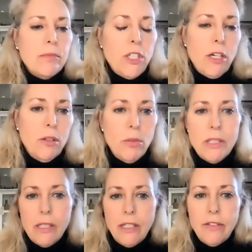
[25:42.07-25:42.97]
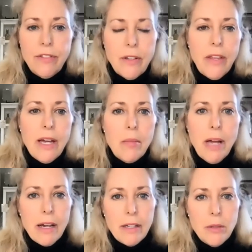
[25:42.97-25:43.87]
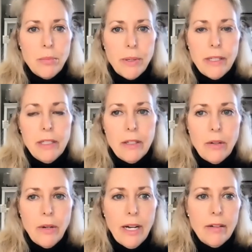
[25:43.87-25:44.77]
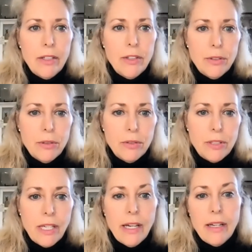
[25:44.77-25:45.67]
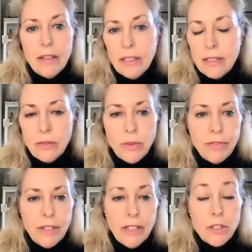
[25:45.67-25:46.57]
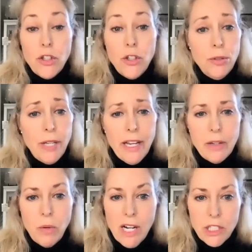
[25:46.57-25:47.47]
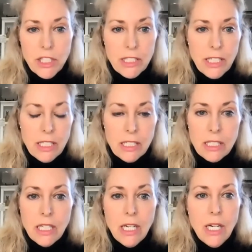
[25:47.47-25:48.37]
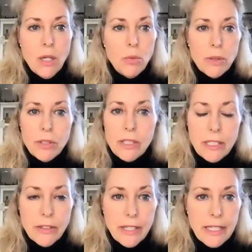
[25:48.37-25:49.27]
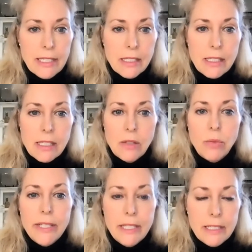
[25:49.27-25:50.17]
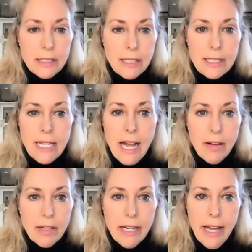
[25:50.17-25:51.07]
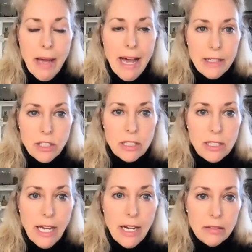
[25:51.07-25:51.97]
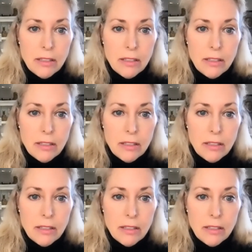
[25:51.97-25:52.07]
Joe, what's in it for them? How do you bring, how do you say, listen, there's a new day in Washington. We're serious. We need to sit down and hash this out.